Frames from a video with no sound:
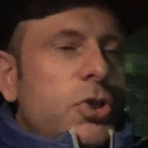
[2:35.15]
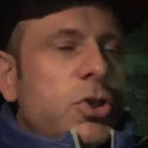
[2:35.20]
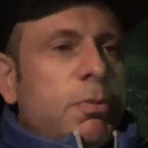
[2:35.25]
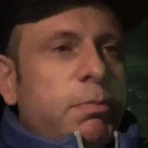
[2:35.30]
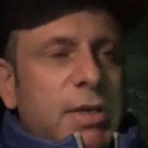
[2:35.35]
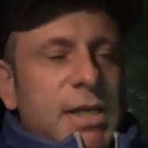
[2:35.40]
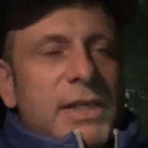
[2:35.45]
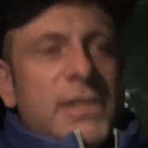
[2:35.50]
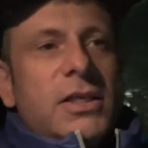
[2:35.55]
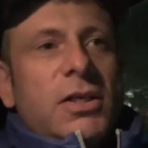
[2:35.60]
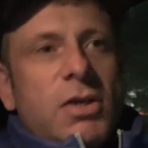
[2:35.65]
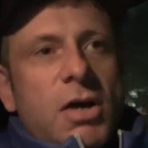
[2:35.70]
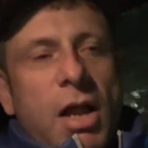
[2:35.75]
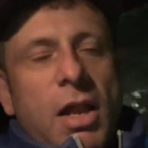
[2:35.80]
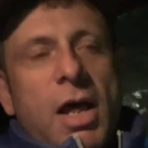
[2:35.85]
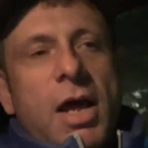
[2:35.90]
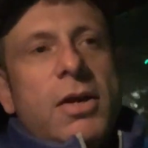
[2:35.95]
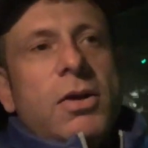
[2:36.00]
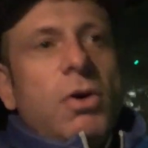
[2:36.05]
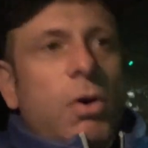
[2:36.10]
She'll place the
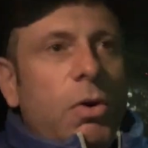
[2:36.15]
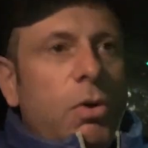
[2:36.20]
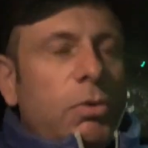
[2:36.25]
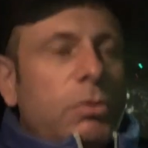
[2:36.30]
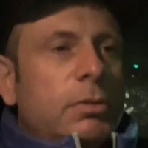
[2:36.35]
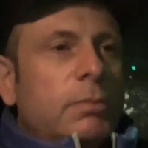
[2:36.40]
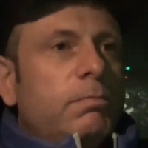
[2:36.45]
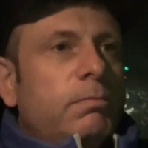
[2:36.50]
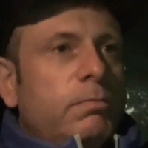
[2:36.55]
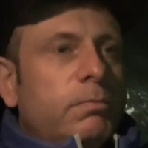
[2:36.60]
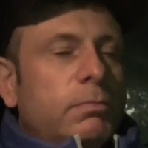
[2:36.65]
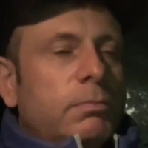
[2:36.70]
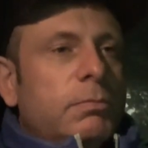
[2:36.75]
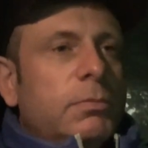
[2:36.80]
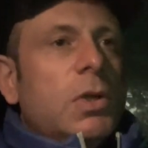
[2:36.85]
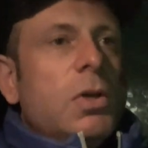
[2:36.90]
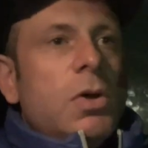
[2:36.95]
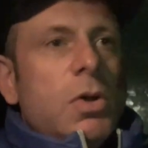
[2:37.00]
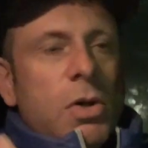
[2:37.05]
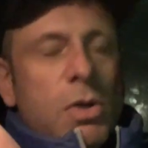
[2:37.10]
call on hold,
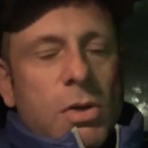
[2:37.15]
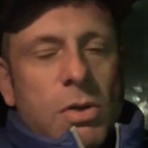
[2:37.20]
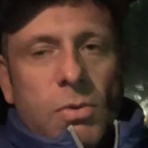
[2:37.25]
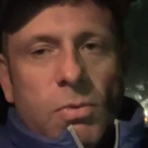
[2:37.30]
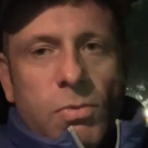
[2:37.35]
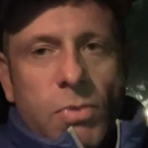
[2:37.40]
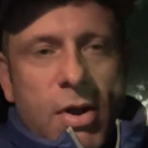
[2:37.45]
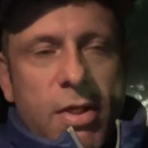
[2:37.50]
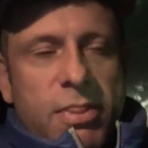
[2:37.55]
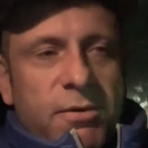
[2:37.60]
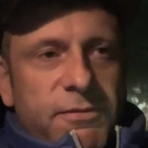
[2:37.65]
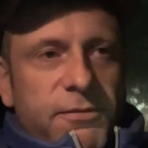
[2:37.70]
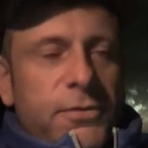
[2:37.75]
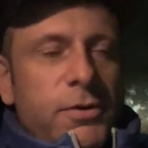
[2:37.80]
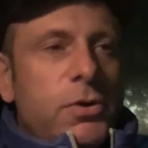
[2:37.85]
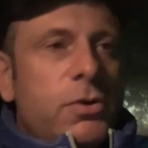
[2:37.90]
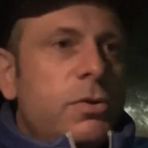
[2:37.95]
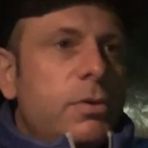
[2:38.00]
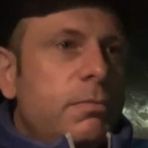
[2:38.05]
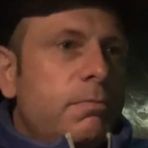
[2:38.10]
run the
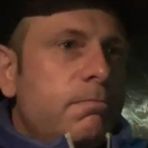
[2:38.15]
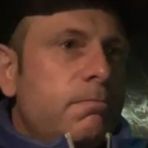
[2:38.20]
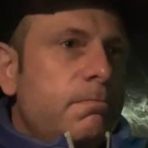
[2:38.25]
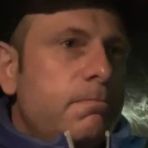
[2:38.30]
food,